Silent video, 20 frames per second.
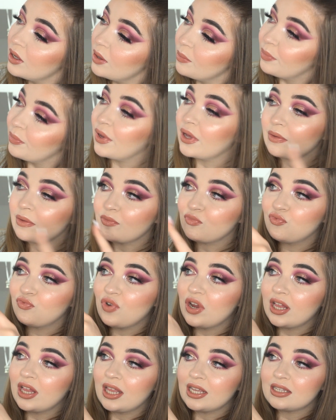But
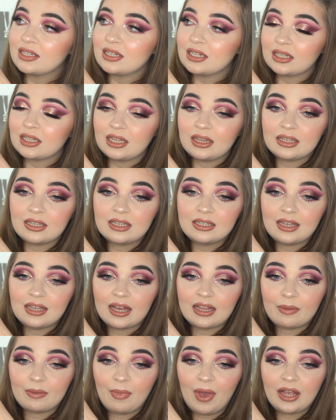realistically, this is
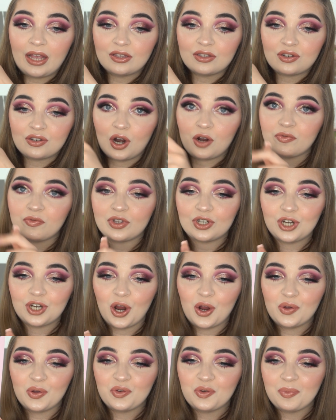like the main star of the
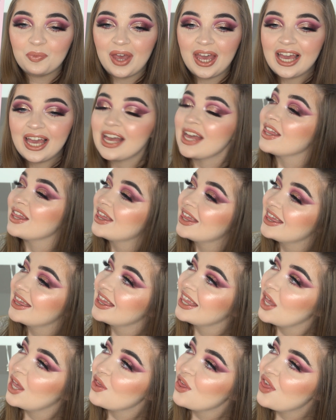show for me.
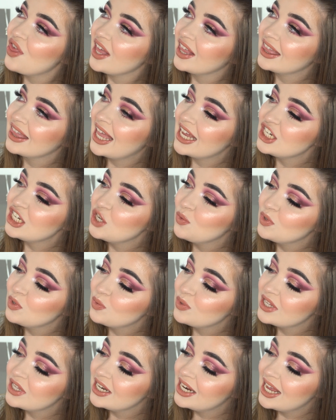The other thing that I do wish
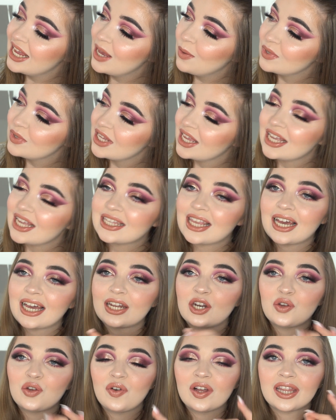was in here was there's like
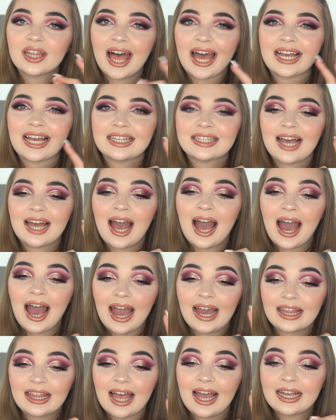another lighter
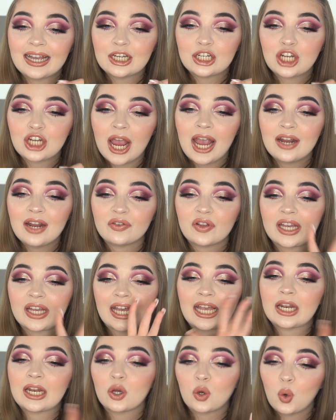highlight shade for like
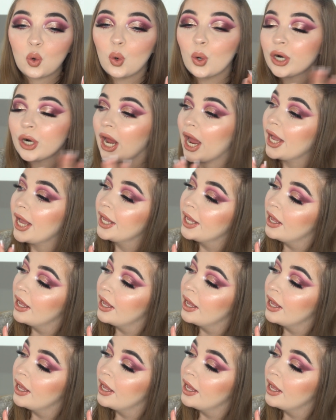an inner corner.